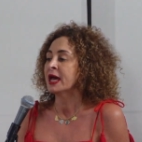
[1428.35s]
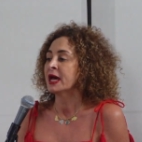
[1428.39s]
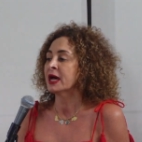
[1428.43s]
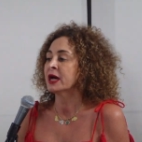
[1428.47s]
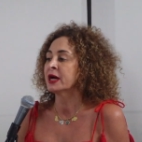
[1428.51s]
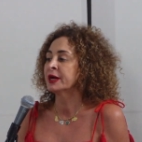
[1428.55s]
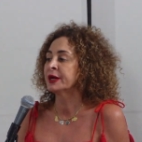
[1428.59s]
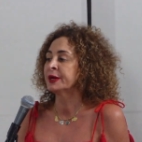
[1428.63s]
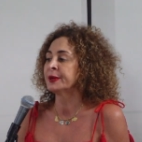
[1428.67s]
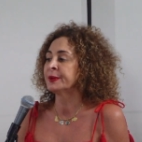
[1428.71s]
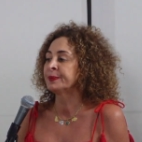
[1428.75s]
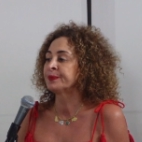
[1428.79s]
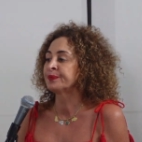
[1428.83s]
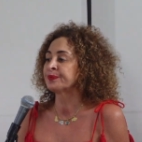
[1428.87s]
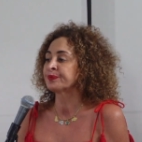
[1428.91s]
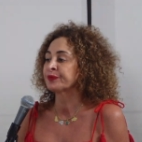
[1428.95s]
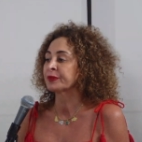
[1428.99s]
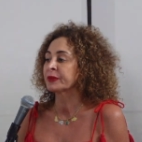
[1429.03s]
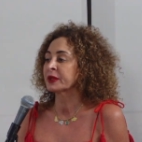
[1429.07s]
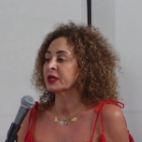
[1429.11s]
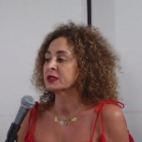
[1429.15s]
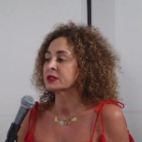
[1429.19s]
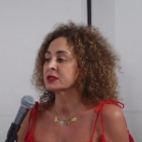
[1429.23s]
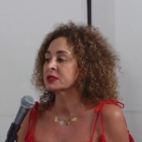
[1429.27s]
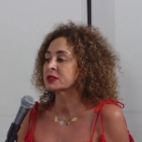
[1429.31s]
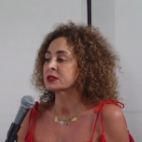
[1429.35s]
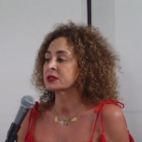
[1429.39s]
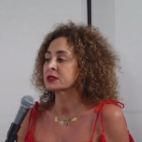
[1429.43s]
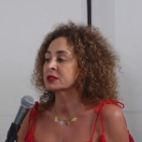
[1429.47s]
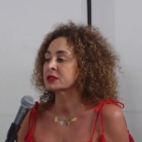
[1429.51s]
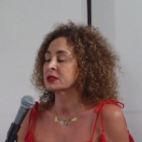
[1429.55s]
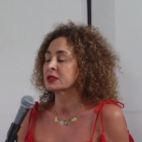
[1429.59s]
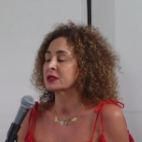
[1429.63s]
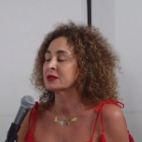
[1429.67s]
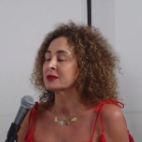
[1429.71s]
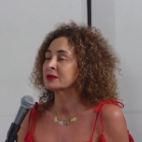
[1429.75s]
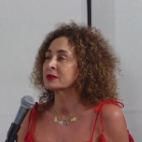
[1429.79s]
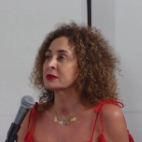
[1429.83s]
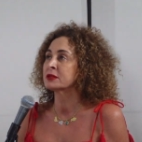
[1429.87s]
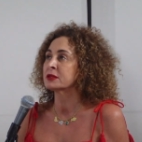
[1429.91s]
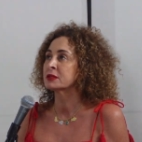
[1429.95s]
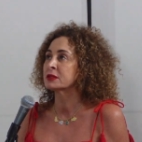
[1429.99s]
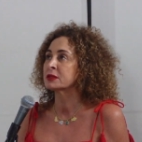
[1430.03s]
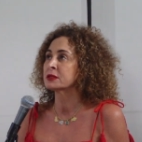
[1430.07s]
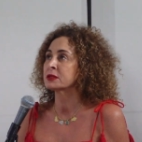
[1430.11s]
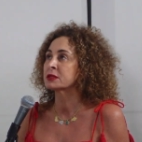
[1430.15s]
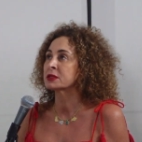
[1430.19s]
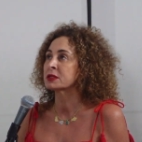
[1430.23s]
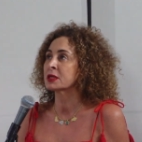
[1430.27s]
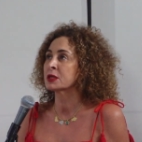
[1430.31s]
Um,
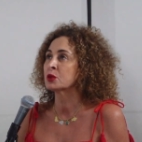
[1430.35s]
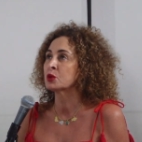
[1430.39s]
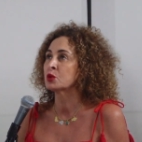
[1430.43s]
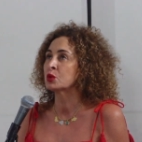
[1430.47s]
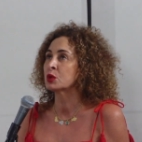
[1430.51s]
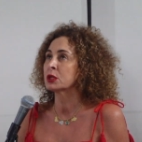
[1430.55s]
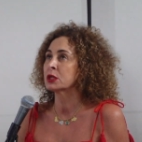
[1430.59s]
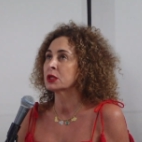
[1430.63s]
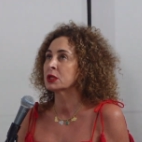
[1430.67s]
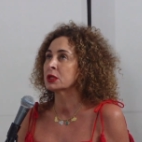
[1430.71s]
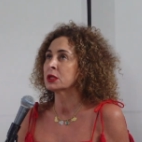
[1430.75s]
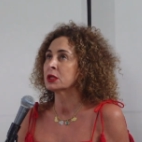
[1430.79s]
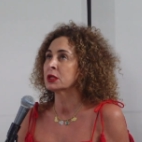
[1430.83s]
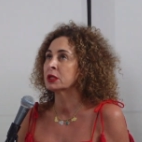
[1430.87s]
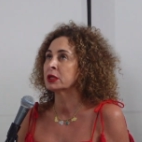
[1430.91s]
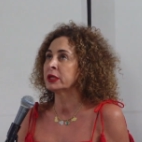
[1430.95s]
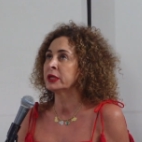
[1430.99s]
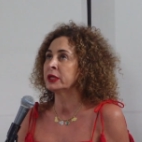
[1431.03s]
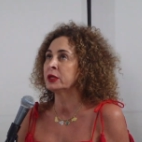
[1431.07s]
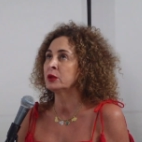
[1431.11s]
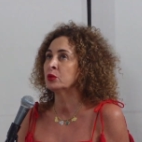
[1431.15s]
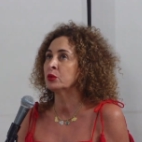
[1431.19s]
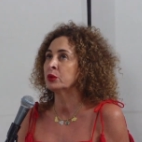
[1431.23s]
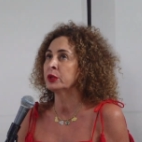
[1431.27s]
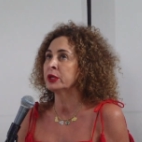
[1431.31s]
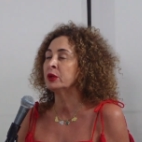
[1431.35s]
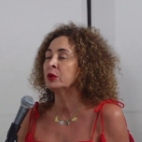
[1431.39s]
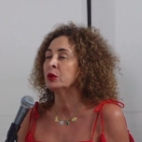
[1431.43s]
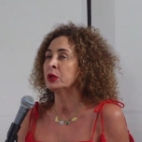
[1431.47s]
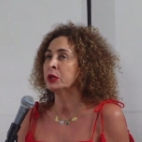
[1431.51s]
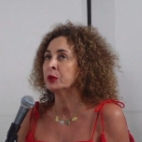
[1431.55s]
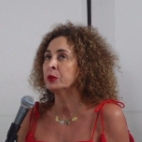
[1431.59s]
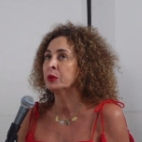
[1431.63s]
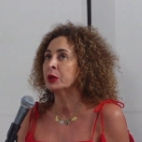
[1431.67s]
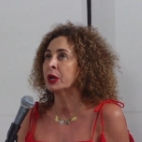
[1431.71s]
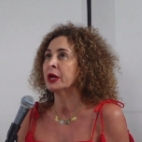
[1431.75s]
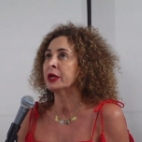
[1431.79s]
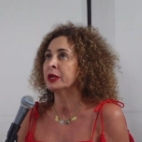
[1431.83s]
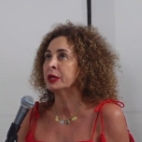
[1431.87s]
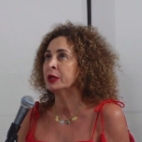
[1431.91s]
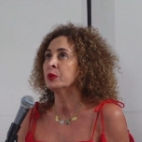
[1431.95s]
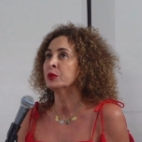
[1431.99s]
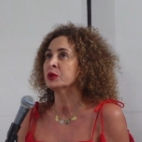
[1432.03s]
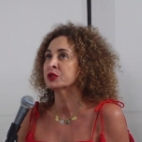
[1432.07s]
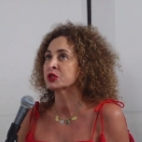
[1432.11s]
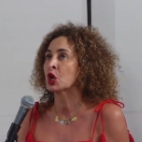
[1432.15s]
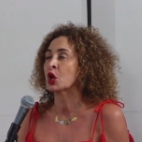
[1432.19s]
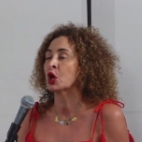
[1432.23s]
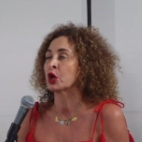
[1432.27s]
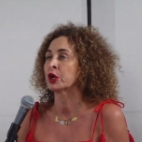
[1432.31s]
so it, it it
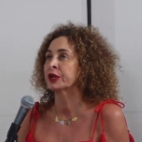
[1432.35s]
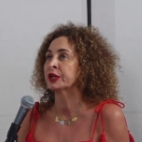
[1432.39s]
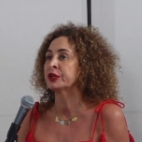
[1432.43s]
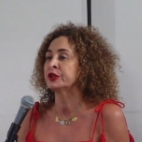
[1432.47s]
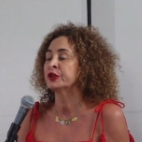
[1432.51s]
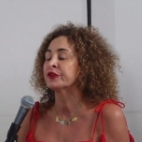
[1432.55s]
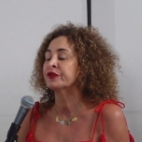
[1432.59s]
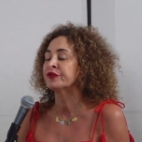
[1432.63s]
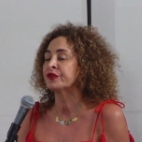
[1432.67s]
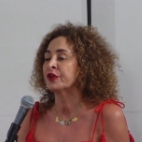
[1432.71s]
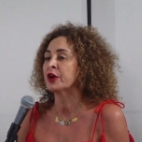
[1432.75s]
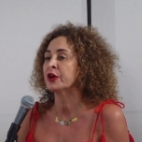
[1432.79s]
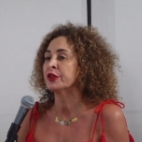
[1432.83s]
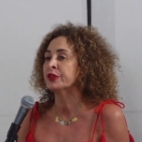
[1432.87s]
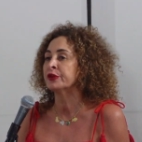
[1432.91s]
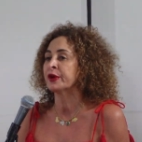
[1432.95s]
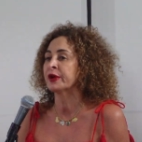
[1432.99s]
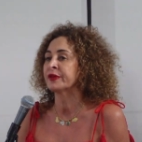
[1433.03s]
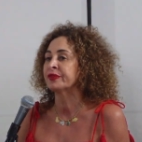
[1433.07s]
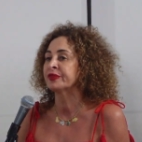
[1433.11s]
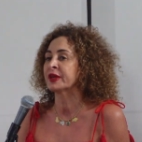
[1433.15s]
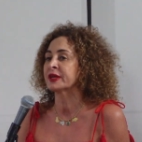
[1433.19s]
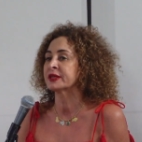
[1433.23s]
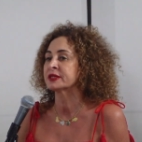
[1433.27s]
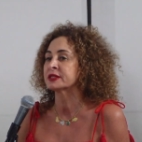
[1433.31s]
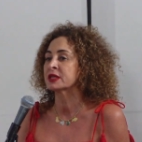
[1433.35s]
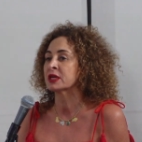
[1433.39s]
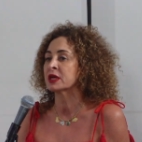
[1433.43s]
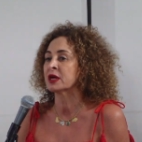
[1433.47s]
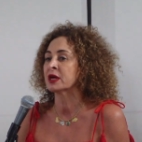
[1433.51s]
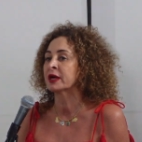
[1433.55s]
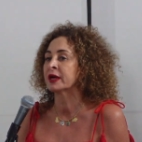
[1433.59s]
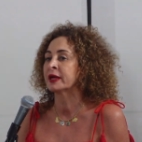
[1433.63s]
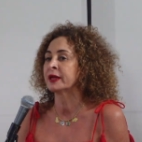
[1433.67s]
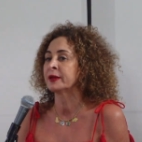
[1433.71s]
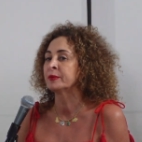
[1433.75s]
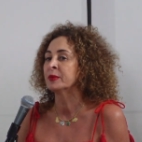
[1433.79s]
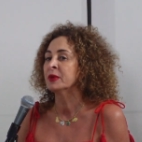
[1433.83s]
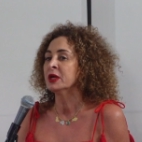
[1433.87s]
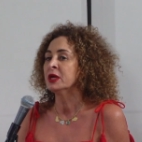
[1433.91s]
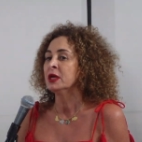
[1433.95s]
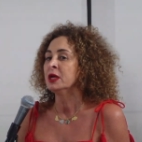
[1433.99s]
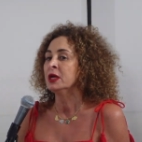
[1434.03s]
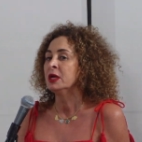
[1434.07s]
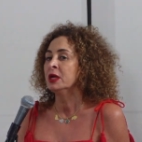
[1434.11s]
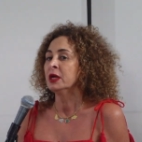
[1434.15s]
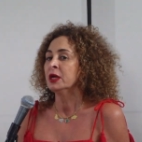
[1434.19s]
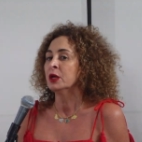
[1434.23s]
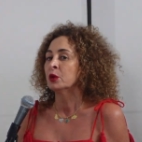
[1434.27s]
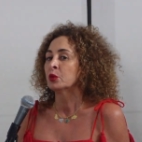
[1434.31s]
was hard. And your father at that time
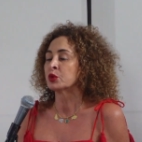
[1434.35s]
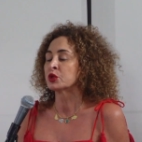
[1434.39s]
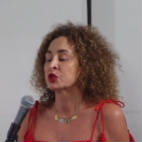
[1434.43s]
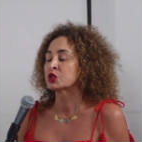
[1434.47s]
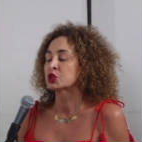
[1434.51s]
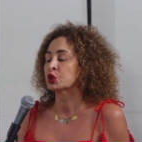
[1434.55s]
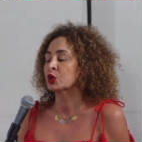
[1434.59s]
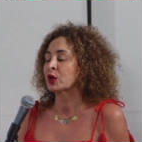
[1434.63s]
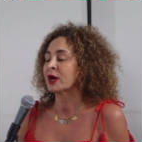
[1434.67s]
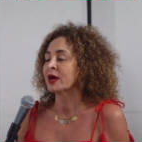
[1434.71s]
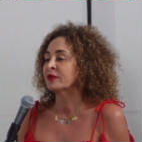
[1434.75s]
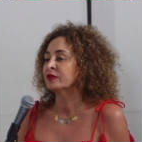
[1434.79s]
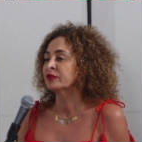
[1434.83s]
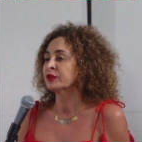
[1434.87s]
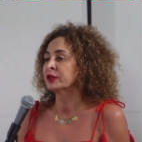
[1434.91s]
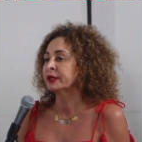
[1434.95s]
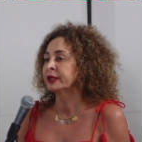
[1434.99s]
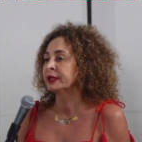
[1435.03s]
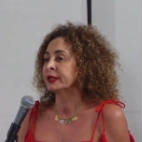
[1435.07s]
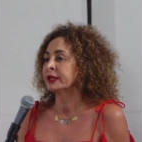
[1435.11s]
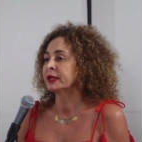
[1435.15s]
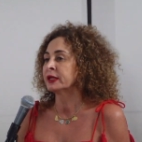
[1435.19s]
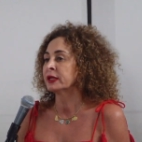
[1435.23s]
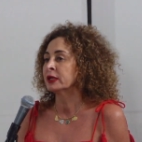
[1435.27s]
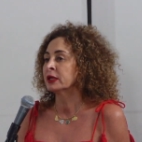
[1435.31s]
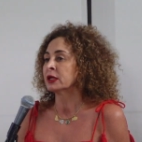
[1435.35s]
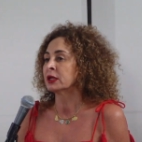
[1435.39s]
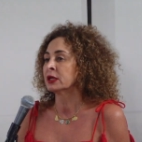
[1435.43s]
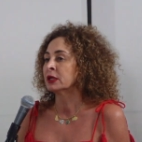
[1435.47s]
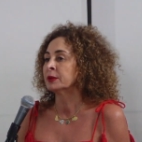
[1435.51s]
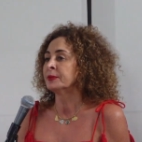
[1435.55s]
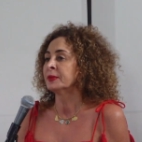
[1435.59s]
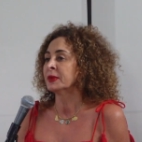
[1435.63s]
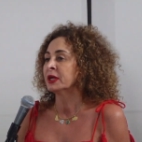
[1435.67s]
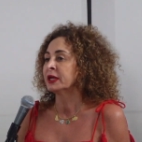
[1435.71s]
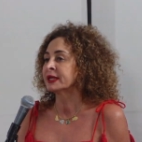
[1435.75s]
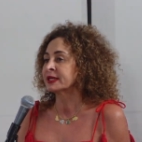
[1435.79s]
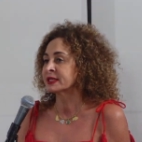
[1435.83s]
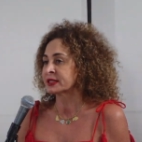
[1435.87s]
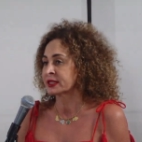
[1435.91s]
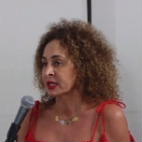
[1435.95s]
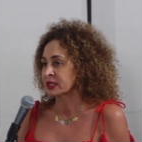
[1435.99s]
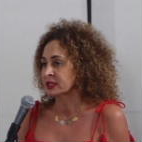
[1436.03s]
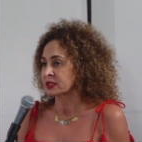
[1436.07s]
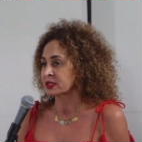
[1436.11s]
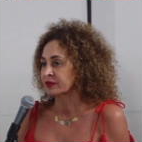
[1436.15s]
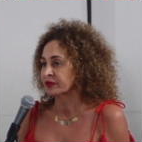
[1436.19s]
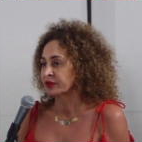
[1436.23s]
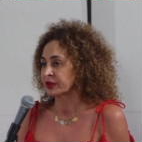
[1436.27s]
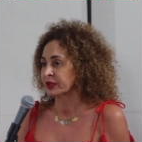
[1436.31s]
was traveling um,
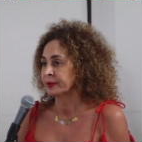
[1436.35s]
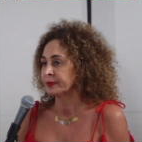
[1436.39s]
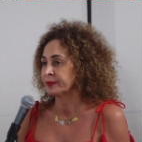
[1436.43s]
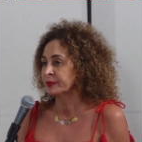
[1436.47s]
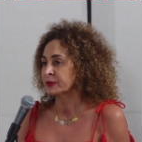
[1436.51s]
extensively.